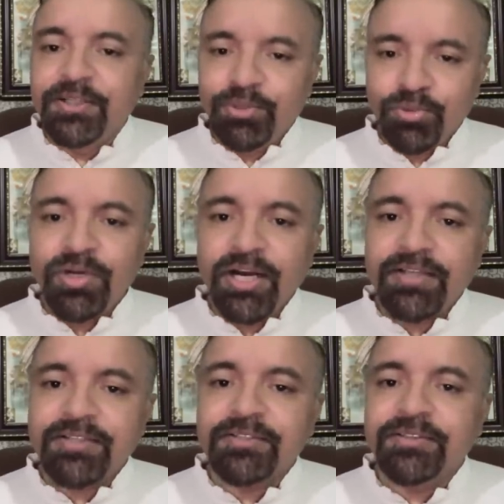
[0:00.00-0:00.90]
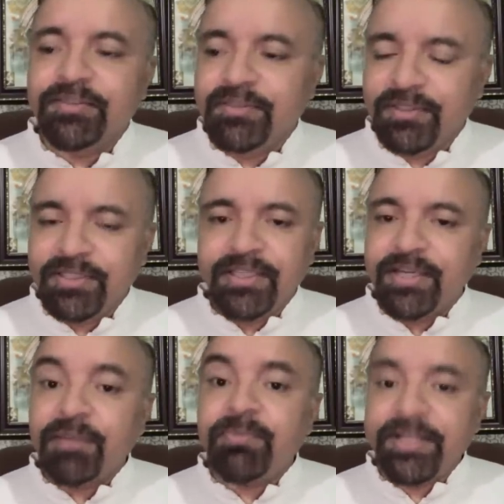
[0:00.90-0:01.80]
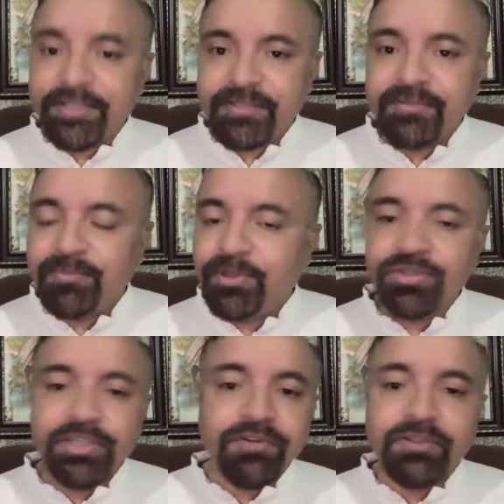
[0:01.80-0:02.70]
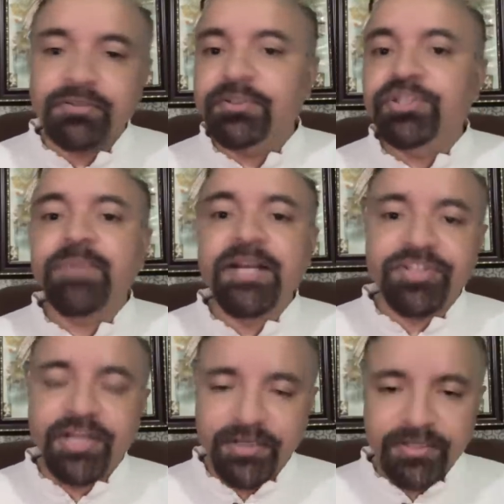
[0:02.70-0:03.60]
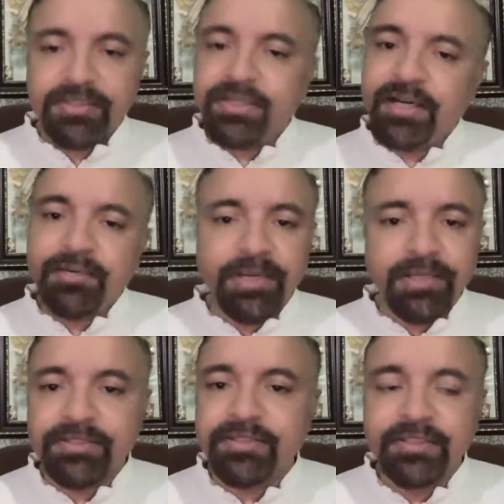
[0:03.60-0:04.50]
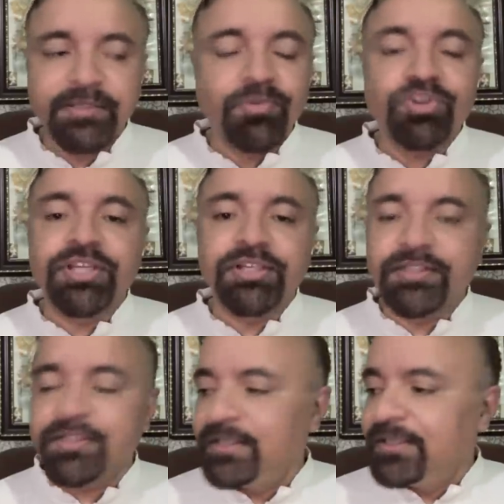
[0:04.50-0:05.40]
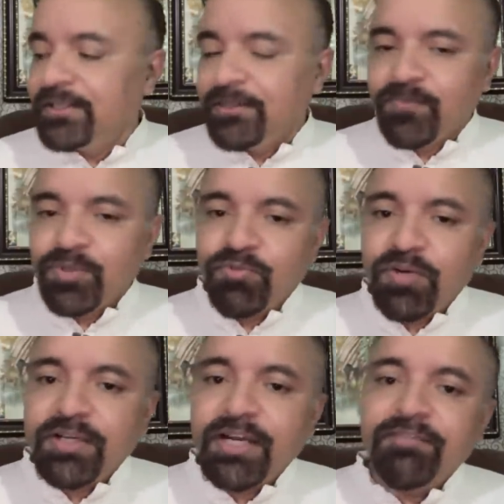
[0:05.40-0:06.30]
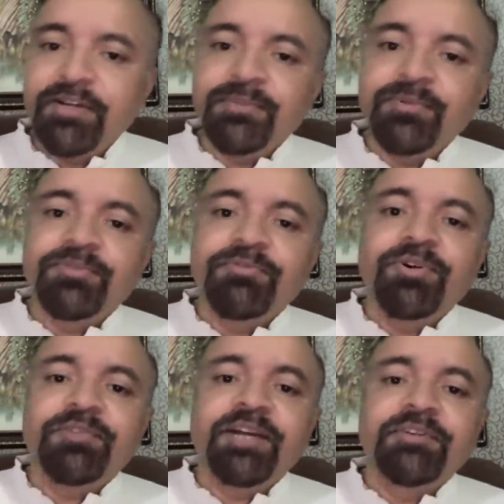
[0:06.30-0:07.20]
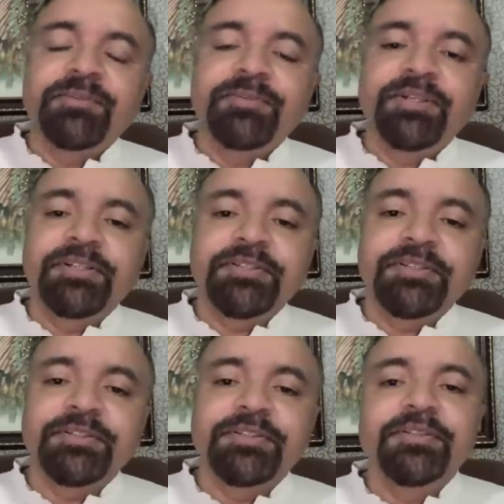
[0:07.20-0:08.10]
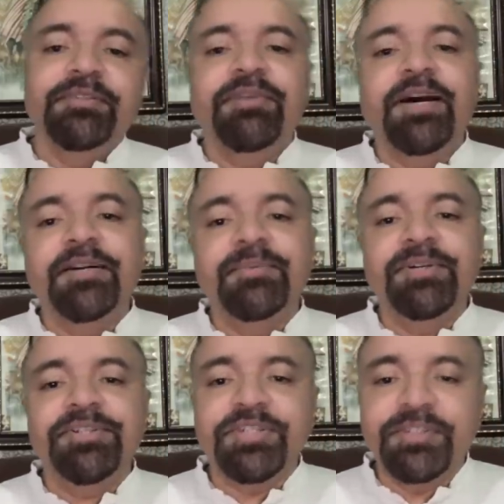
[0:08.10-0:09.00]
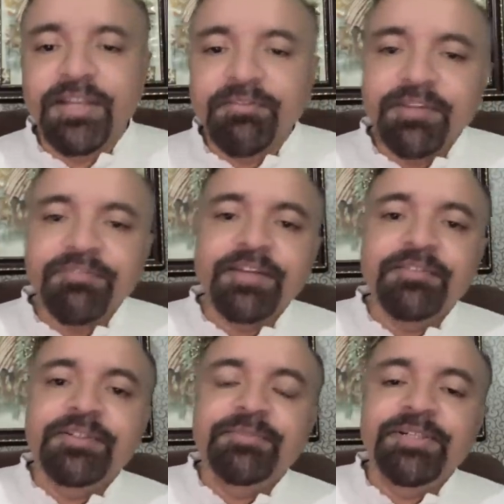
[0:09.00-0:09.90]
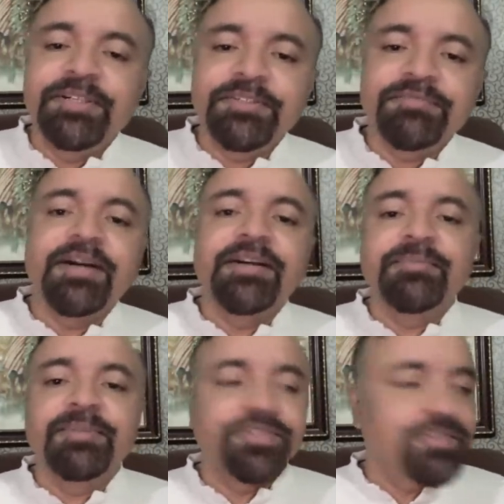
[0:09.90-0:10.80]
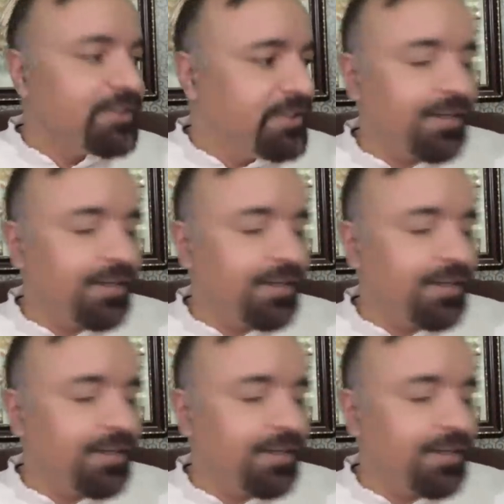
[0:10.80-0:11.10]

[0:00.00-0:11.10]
Two guys, they had bikes because they were dispatch riders. They had bikes, motorcycles. So one guy went about 500 meters, fired a burst, then went 500 meters, fired a burst.